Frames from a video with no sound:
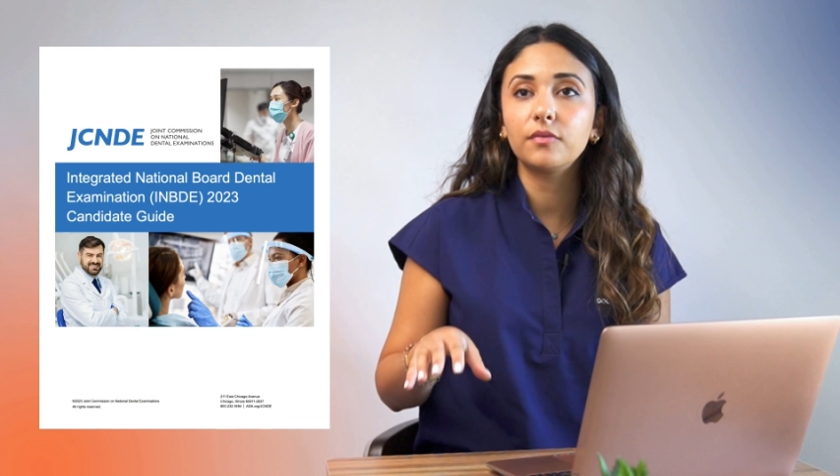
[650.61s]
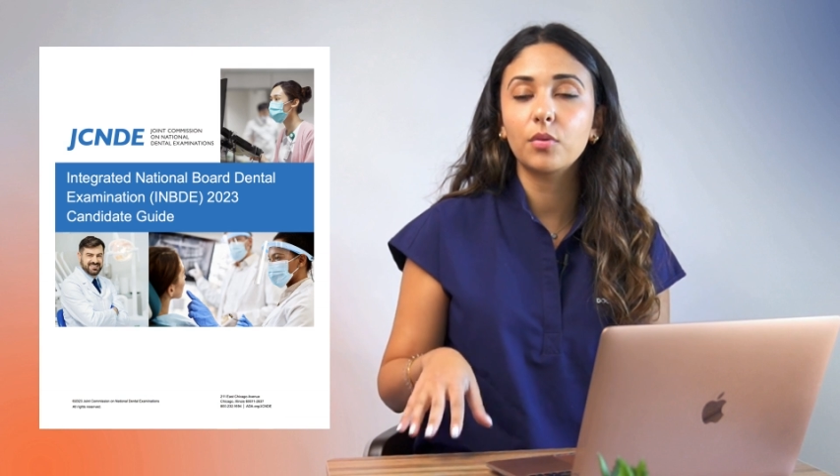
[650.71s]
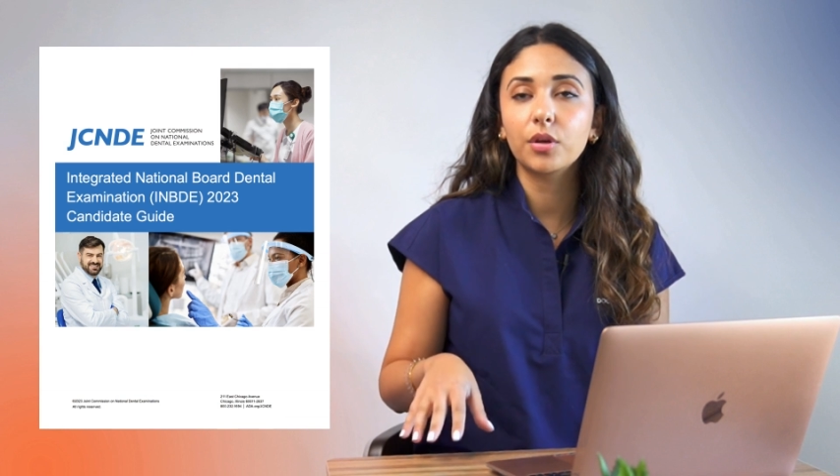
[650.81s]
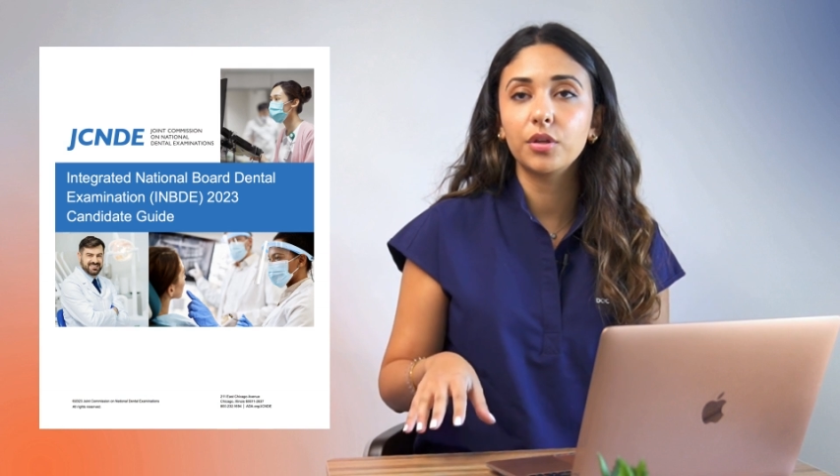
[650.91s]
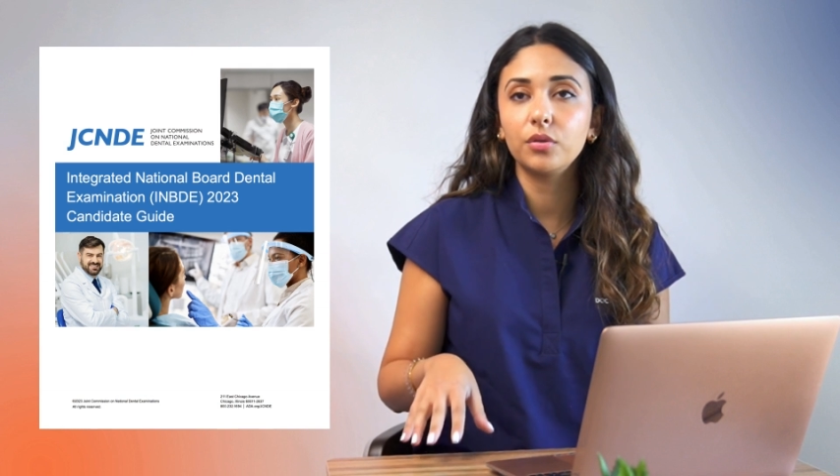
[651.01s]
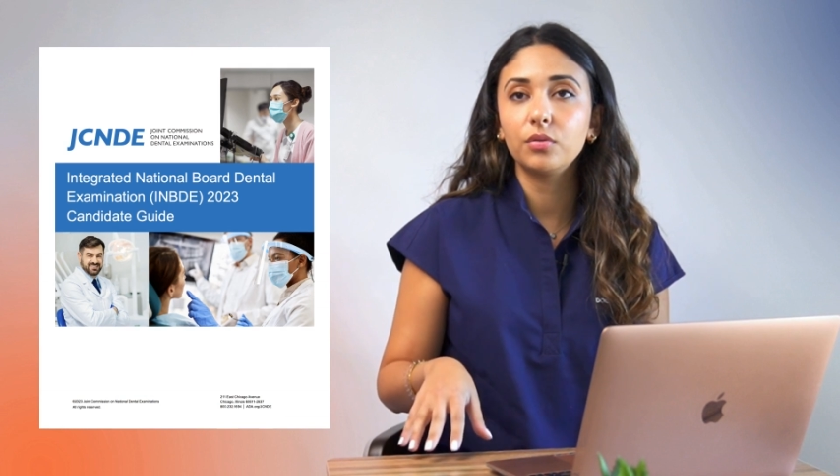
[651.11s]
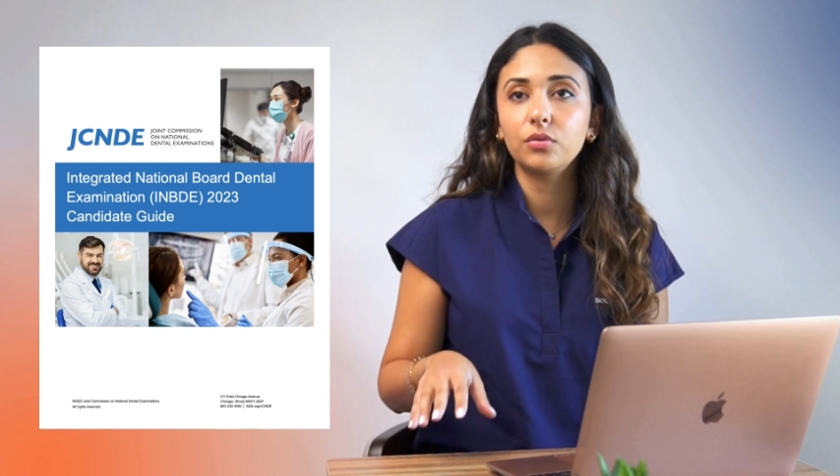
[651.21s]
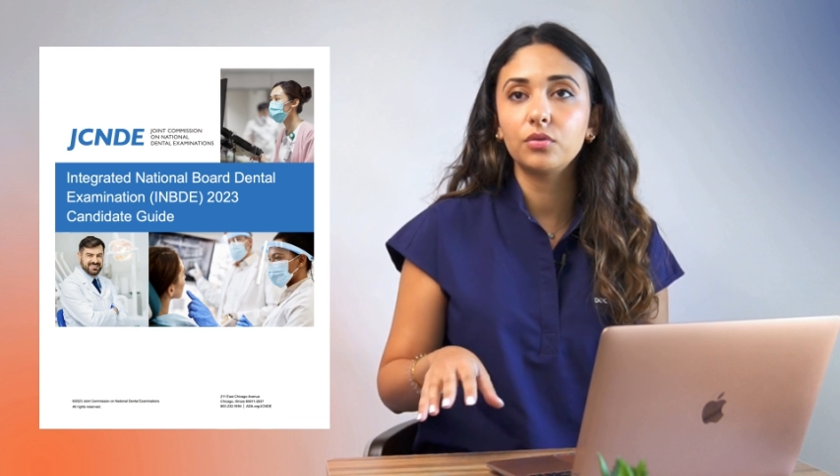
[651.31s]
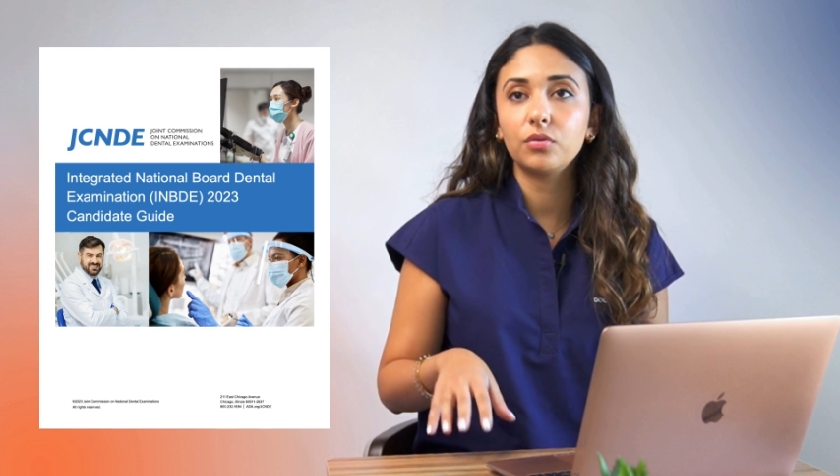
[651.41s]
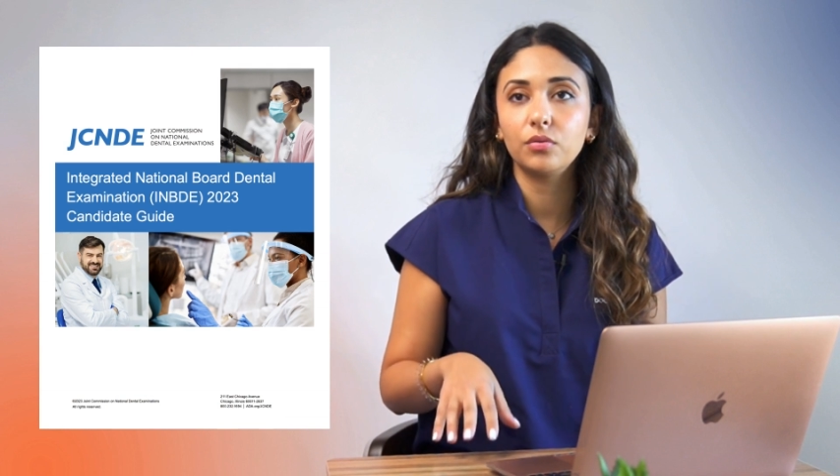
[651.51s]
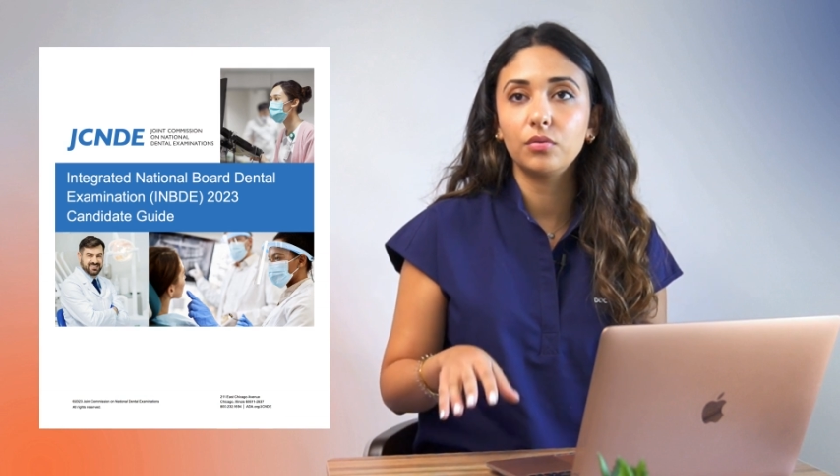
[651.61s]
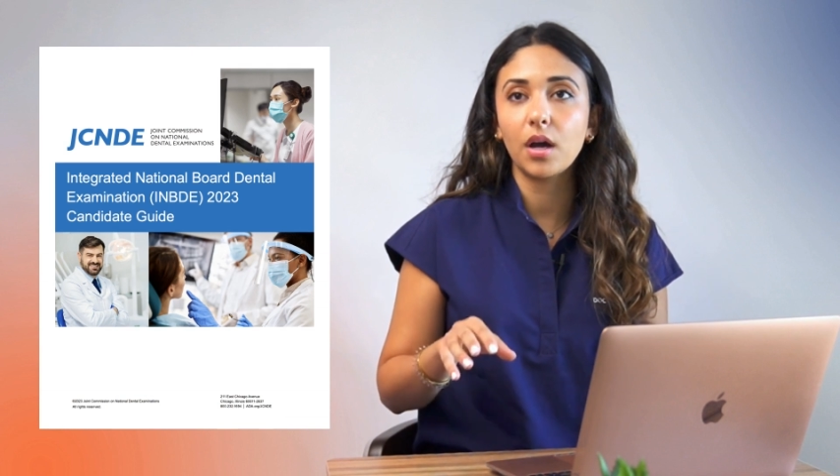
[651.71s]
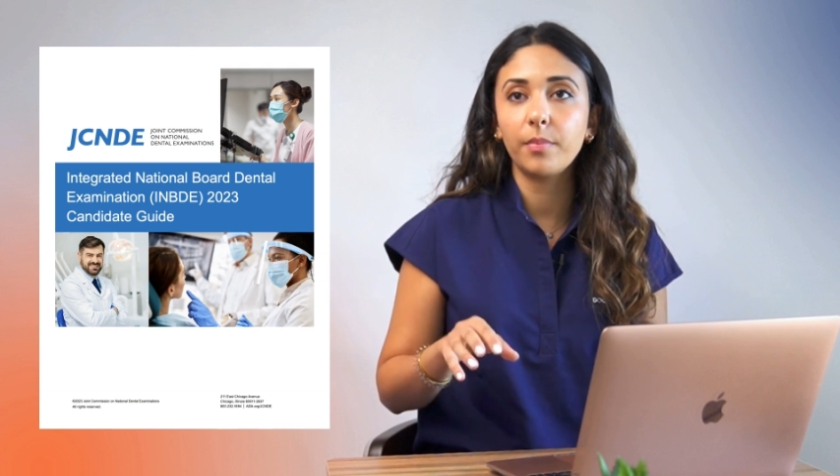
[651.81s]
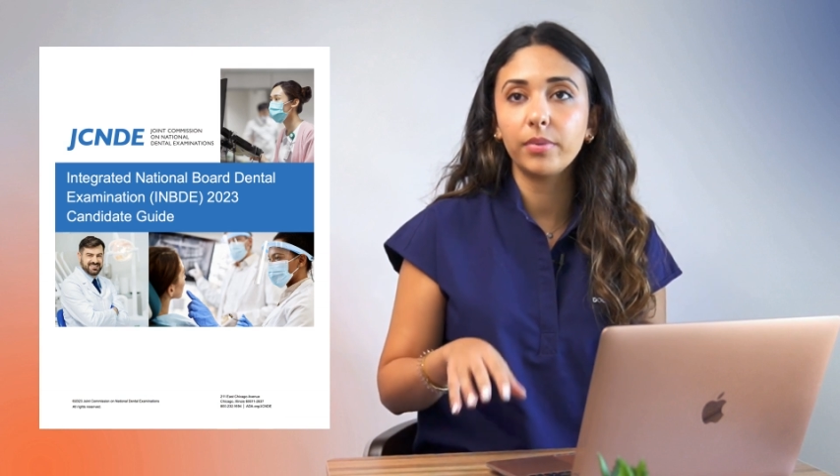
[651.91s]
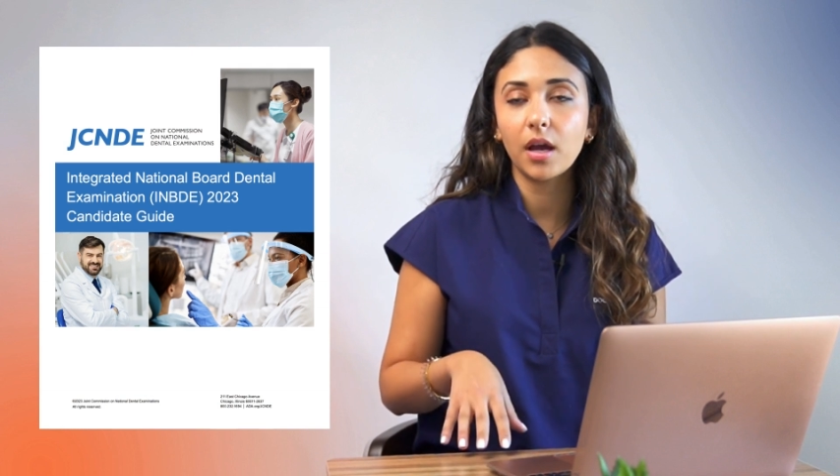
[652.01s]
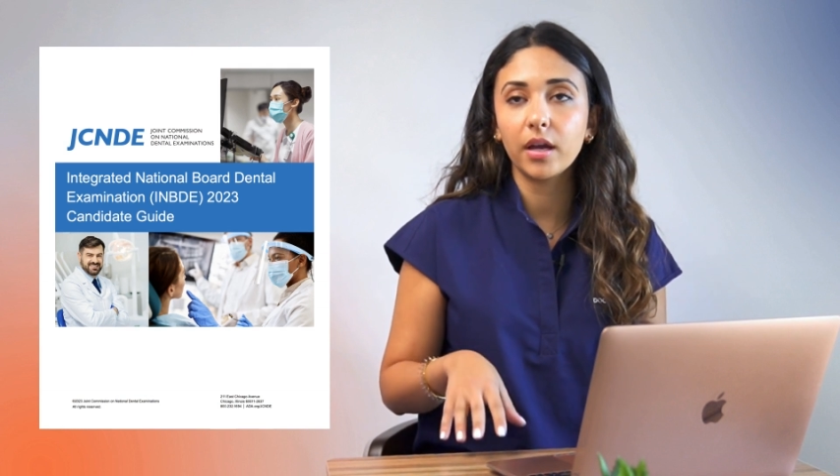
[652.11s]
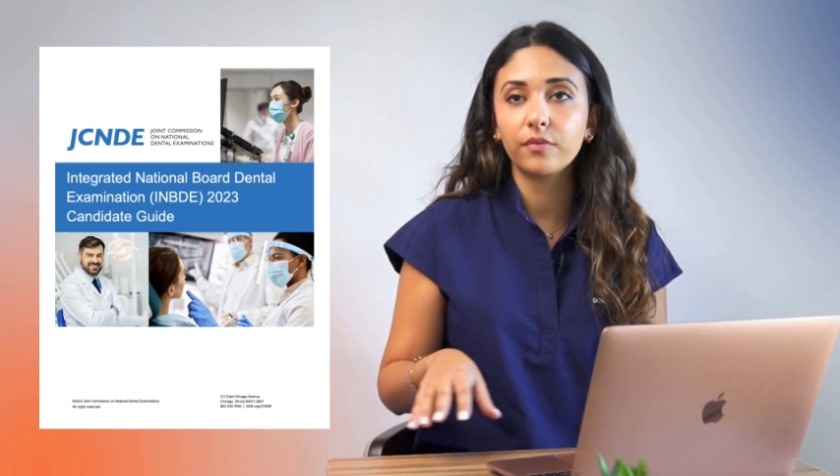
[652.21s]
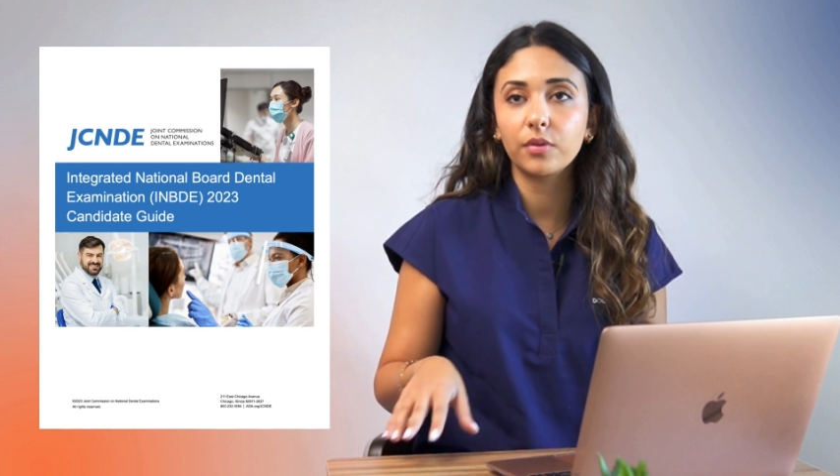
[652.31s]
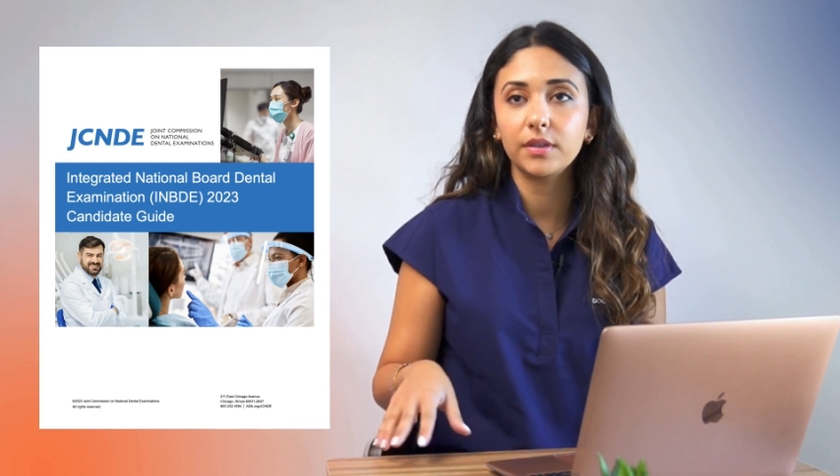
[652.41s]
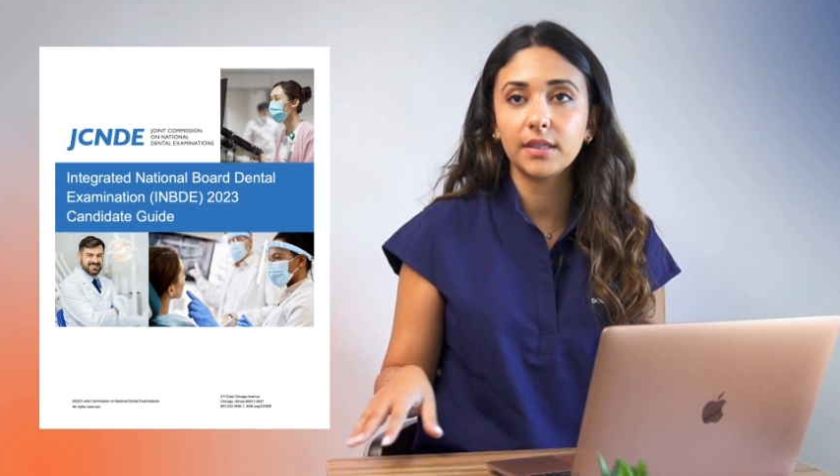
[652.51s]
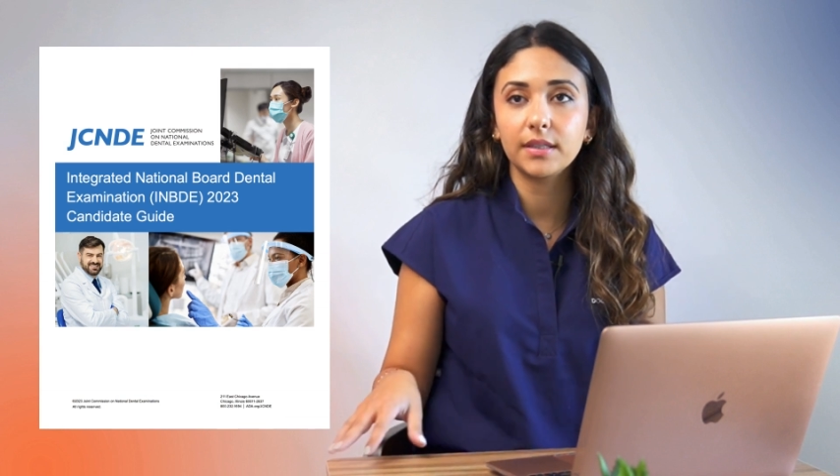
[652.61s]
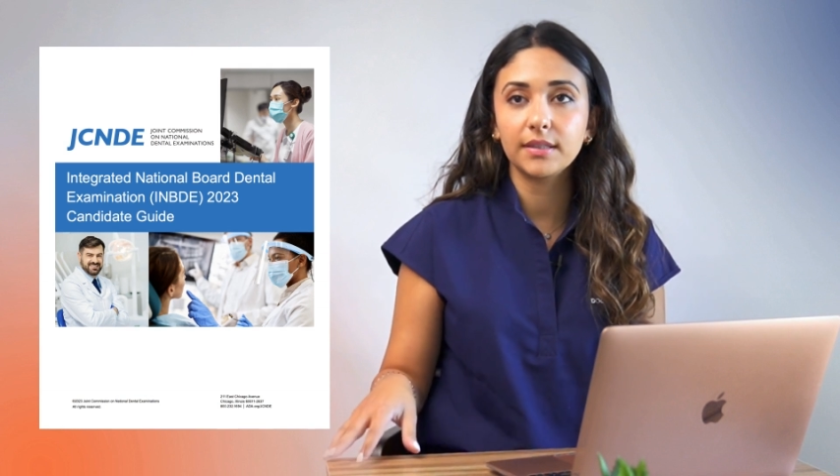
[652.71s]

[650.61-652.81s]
for you to apply for this